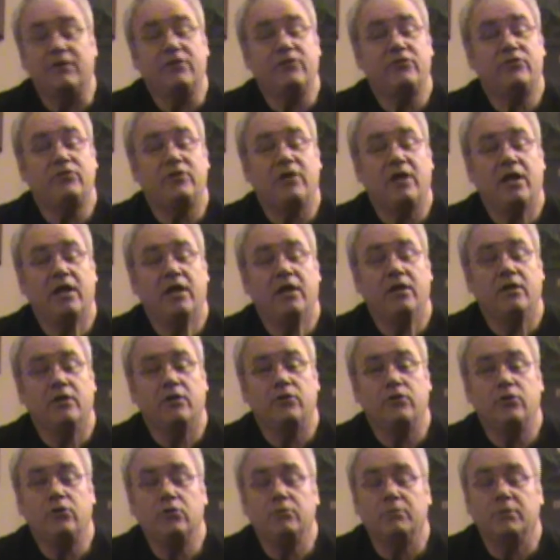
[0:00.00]
I sang
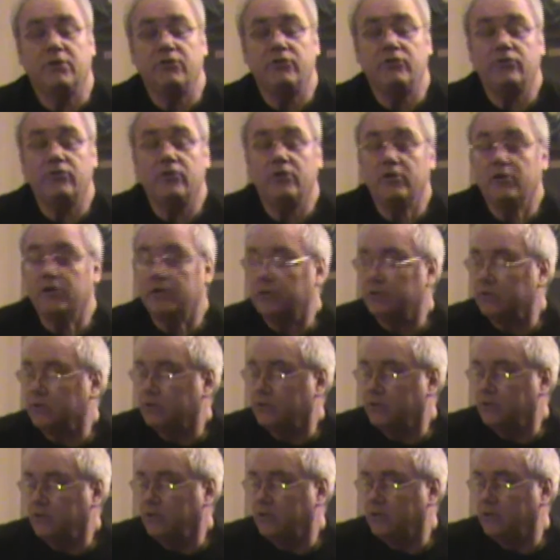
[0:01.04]
you my
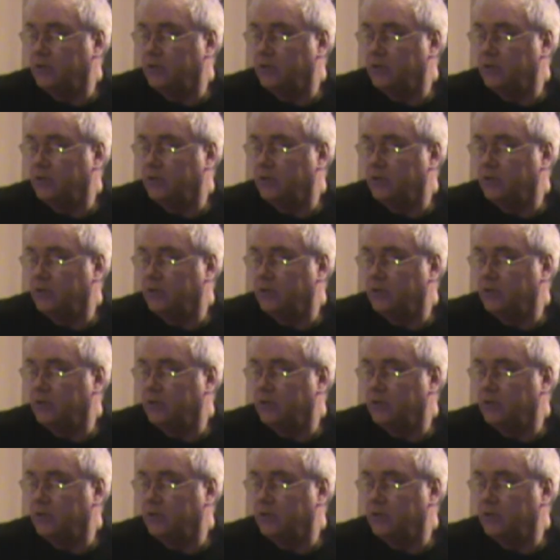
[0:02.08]
song?